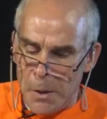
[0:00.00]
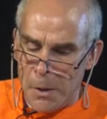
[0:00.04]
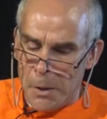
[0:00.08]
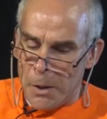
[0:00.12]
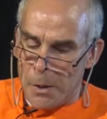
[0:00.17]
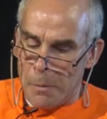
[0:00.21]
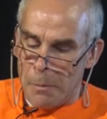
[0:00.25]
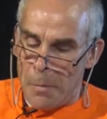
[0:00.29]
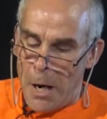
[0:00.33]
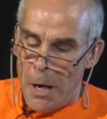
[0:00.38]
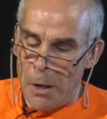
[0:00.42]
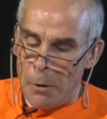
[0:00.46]

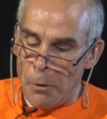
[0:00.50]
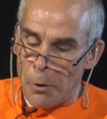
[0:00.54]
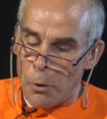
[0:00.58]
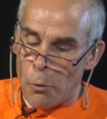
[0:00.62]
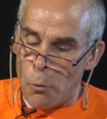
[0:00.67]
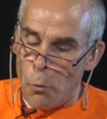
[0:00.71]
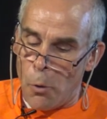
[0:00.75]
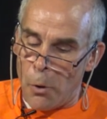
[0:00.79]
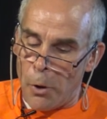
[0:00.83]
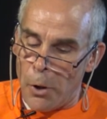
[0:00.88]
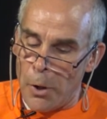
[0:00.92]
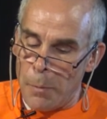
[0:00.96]
The Mira
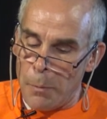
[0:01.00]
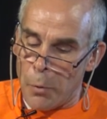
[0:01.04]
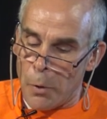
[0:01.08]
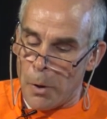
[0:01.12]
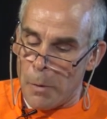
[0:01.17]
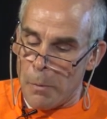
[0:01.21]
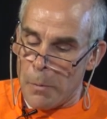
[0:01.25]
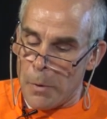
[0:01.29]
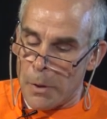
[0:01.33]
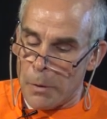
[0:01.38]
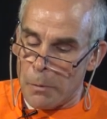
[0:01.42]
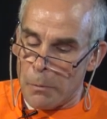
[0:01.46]
quarry
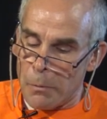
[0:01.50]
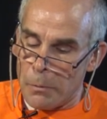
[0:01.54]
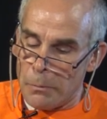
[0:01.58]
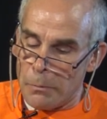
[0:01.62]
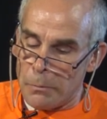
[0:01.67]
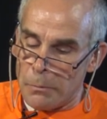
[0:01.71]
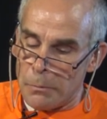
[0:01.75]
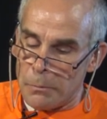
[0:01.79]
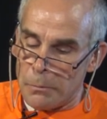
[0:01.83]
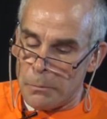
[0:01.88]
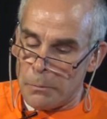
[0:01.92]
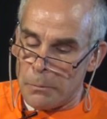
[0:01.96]
permit
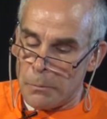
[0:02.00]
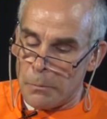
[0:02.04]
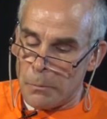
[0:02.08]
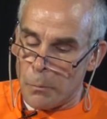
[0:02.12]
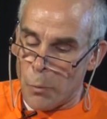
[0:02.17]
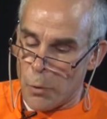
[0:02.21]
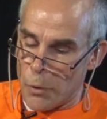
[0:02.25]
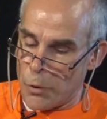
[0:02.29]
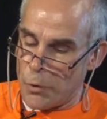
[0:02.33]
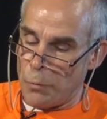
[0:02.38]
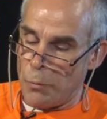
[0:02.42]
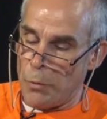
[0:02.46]

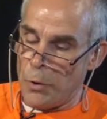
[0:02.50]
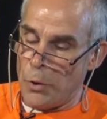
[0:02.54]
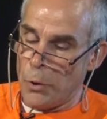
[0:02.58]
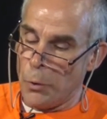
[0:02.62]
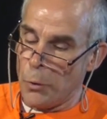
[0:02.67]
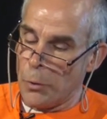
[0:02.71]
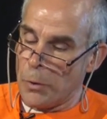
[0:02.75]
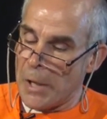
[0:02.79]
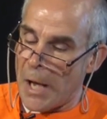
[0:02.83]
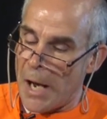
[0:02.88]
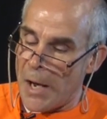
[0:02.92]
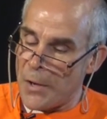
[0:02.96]
was
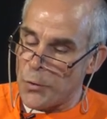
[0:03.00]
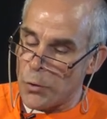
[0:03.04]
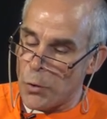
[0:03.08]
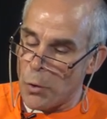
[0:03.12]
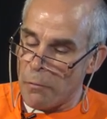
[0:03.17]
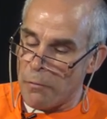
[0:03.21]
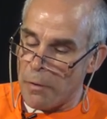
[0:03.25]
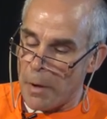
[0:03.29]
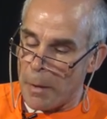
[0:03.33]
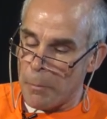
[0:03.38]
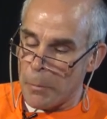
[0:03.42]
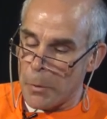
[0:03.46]
renewed last
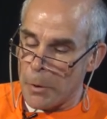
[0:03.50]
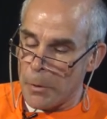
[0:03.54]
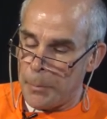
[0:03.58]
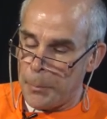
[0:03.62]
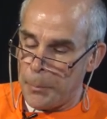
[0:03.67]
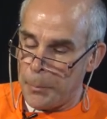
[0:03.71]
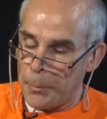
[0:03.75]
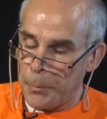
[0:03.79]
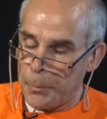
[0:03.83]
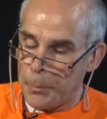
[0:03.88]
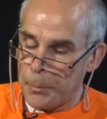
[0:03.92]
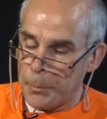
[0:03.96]
November.
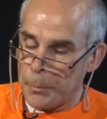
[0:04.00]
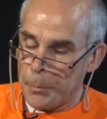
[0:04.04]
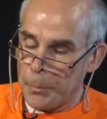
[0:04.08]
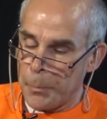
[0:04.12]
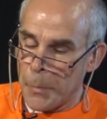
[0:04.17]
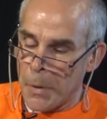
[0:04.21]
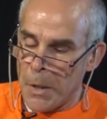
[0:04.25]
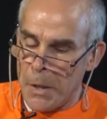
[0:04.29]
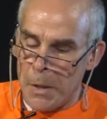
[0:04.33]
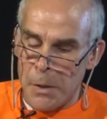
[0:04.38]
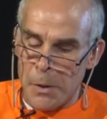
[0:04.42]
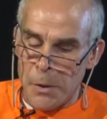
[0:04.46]

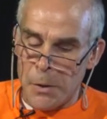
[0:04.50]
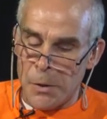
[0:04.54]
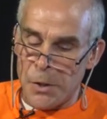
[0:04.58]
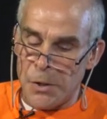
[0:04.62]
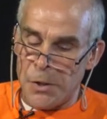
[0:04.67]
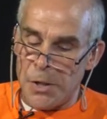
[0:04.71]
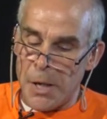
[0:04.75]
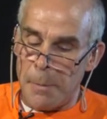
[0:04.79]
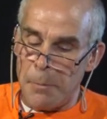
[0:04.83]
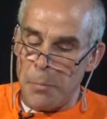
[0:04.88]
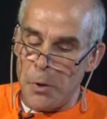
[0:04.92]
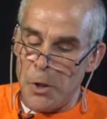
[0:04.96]
The
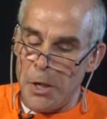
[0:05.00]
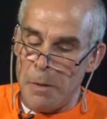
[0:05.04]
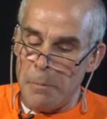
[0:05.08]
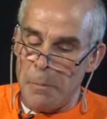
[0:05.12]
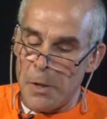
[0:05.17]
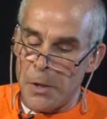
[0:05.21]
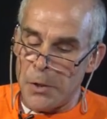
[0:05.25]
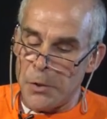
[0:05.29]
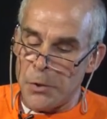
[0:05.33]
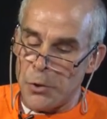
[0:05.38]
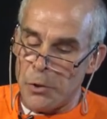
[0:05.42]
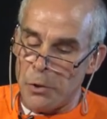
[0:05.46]
Deputy
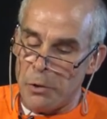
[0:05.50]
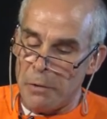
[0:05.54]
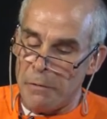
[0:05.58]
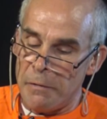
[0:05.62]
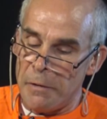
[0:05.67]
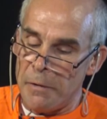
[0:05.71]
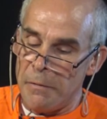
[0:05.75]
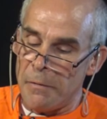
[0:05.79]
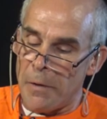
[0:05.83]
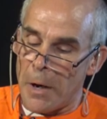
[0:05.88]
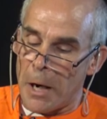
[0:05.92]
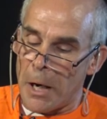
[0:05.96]
Minister of
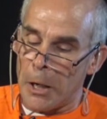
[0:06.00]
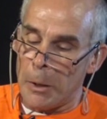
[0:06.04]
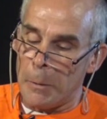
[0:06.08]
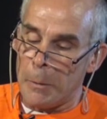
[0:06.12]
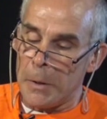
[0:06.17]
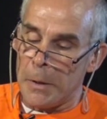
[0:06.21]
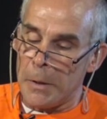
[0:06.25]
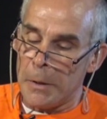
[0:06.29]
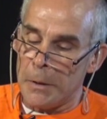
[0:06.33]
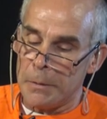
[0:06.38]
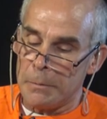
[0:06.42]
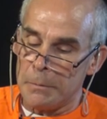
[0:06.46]

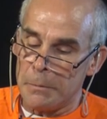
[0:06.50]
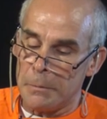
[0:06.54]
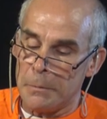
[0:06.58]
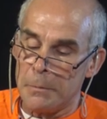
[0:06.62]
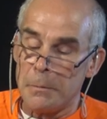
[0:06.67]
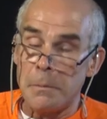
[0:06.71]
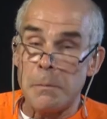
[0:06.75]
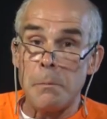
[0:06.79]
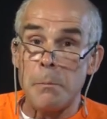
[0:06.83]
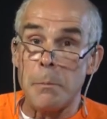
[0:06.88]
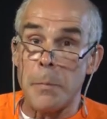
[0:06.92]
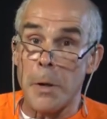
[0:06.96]
Environment,
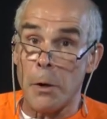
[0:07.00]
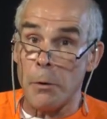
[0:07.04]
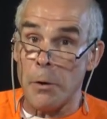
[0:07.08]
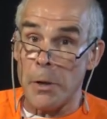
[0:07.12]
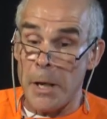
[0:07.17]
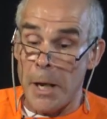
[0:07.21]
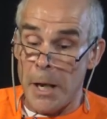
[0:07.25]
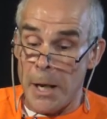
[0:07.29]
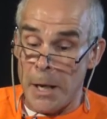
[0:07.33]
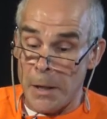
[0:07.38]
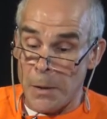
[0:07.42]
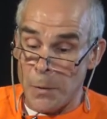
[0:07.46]

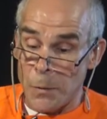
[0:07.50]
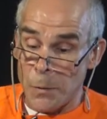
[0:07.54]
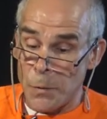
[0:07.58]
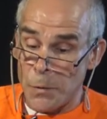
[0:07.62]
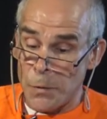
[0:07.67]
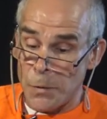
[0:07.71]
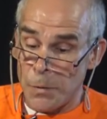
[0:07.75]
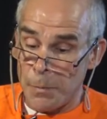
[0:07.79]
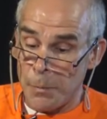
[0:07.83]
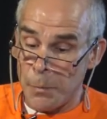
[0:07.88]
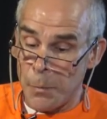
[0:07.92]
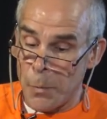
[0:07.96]
Perry
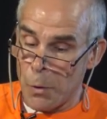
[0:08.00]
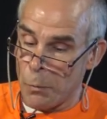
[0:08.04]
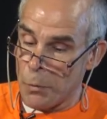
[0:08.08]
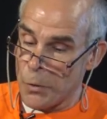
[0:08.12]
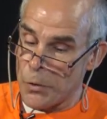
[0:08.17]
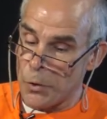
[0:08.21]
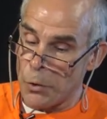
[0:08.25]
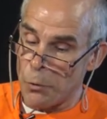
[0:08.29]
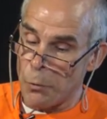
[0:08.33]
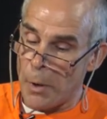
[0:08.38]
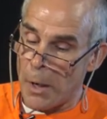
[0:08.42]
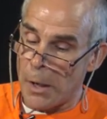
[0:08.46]
Haynes,
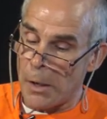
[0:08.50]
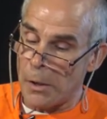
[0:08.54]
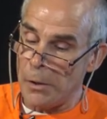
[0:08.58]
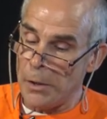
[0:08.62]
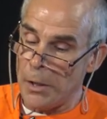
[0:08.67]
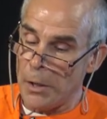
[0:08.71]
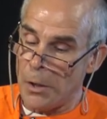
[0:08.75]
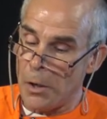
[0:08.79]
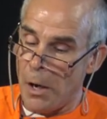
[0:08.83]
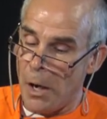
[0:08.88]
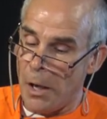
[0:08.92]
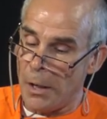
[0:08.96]
was directly
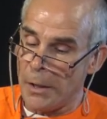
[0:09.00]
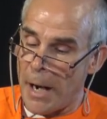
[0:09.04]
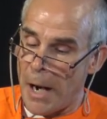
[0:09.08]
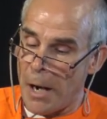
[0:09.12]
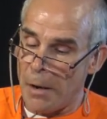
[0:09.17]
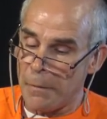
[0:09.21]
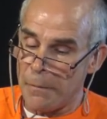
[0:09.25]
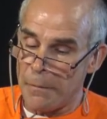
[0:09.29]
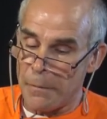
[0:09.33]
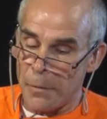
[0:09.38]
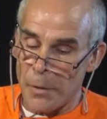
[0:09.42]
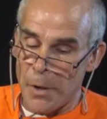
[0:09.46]
called
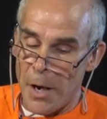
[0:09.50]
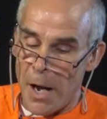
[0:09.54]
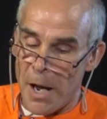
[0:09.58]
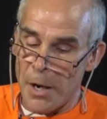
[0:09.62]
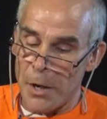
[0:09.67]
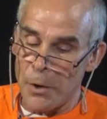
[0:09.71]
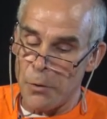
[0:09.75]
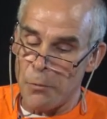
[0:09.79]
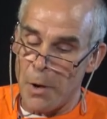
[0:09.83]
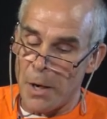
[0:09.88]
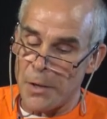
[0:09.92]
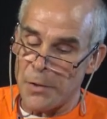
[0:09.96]
out for not
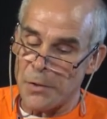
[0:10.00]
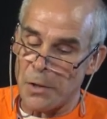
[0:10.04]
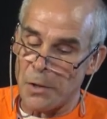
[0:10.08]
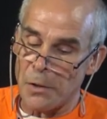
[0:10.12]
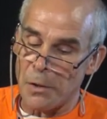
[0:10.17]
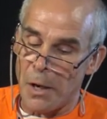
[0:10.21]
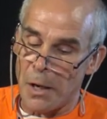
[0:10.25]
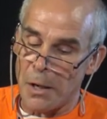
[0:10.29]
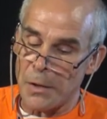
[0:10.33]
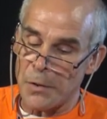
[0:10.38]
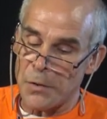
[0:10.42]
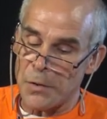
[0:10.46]
addressing
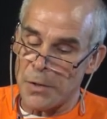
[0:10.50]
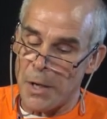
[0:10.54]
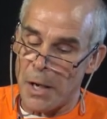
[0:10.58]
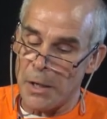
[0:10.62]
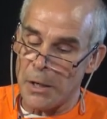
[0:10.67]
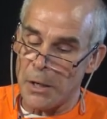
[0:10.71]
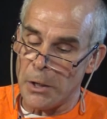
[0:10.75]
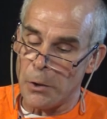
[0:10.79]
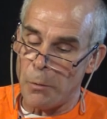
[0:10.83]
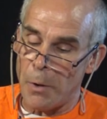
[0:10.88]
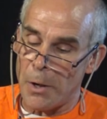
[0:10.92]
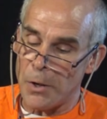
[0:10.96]

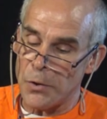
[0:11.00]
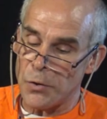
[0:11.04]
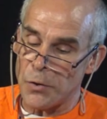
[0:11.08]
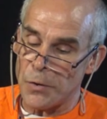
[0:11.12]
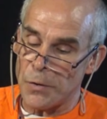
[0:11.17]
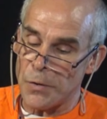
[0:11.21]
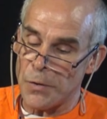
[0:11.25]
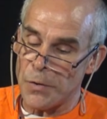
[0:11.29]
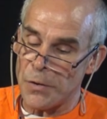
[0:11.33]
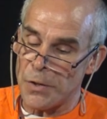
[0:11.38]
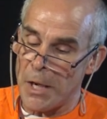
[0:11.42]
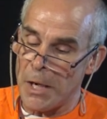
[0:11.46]
long-standing
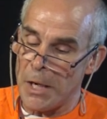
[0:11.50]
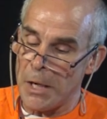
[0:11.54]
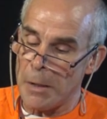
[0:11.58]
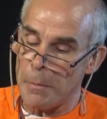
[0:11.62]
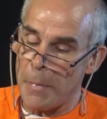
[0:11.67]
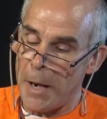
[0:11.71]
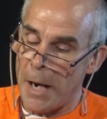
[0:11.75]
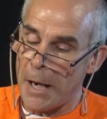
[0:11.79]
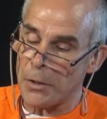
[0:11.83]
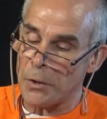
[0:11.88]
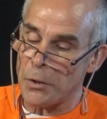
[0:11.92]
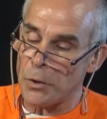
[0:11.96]
questions dating
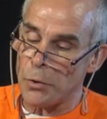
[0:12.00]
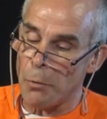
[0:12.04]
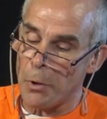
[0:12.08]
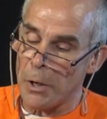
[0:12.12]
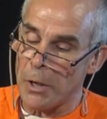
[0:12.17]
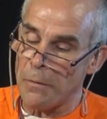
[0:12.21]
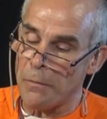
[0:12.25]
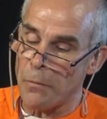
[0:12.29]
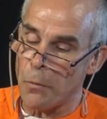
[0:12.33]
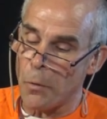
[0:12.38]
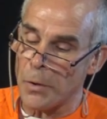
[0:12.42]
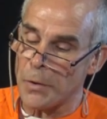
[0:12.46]
back to
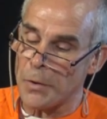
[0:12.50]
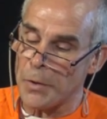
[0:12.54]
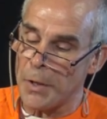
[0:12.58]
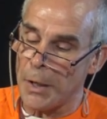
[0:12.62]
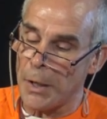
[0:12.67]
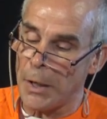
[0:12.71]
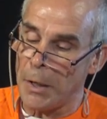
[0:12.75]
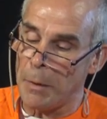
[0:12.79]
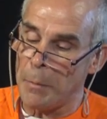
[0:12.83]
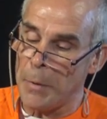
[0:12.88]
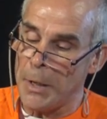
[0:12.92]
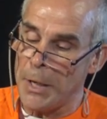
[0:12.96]

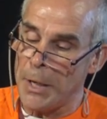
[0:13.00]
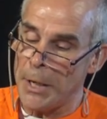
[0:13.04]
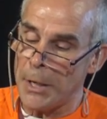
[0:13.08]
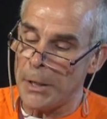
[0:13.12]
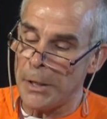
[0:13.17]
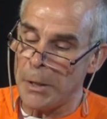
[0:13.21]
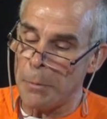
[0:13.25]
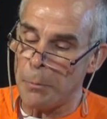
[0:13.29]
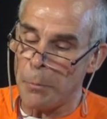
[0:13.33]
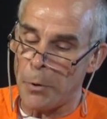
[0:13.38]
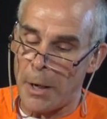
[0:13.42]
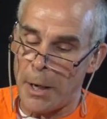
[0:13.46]
2014,
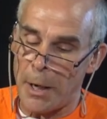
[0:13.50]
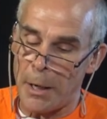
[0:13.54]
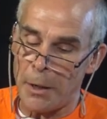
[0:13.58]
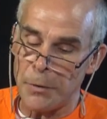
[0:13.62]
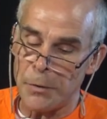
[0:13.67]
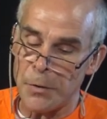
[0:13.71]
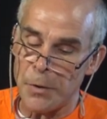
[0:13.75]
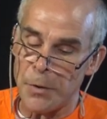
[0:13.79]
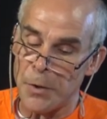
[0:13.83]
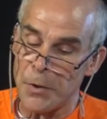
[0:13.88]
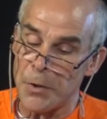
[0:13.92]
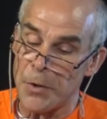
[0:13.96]
immediately prior
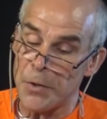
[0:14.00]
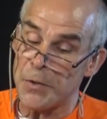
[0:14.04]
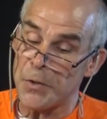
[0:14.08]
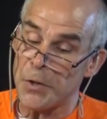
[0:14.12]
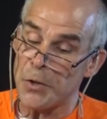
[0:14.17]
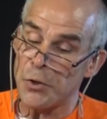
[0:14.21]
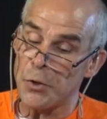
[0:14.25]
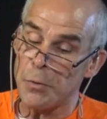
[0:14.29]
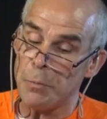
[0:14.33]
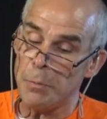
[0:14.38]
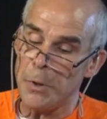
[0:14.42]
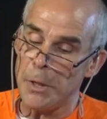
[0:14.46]
to the
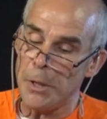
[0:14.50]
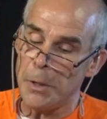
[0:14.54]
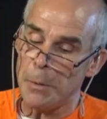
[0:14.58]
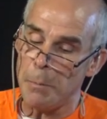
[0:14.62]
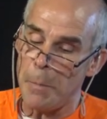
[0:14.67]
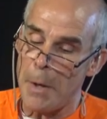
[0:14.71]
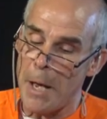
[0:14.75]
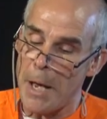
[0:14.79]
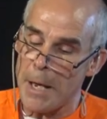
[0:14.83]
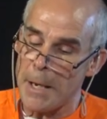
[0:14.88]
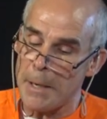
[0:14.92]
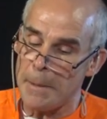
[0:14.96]
decision being
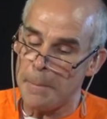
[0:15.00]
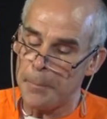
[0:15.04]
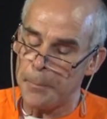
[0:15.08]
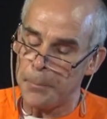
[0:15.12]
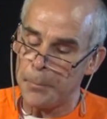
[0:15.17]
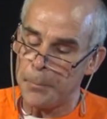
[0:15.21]
made.